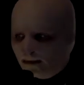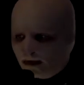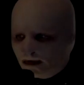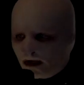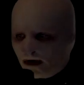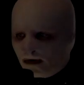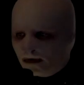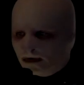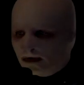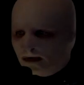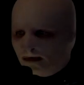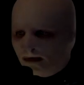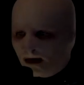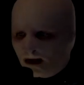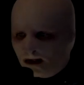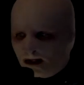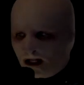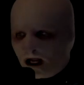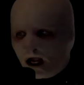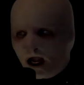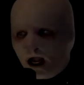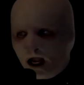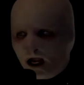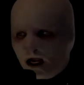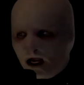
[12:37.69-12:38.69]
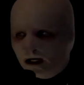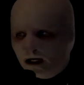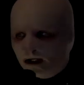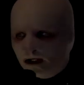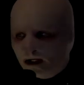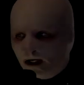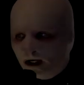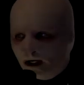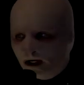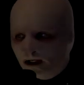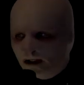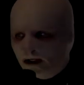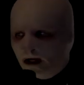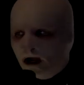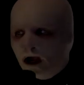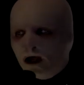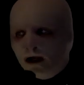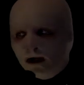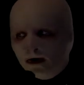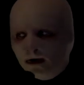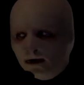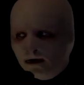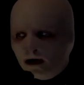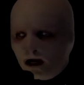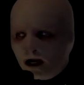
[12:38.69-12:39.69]
They also found the handgun
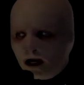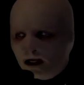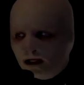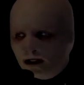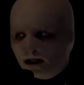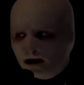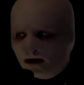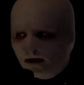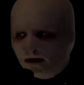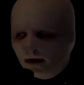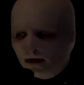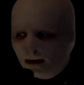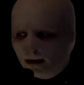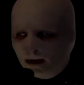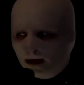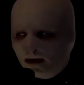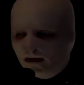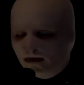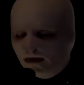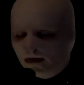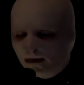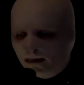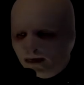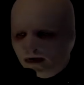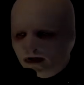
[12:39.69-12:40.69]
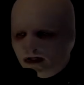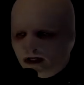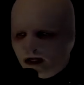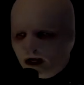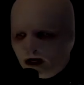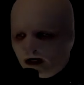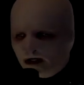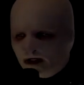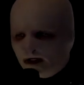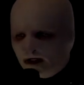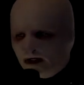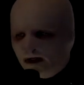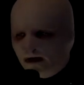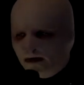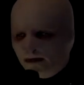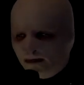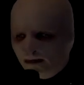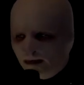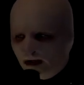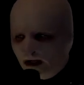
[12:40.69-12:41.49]
Gray had given me for protection.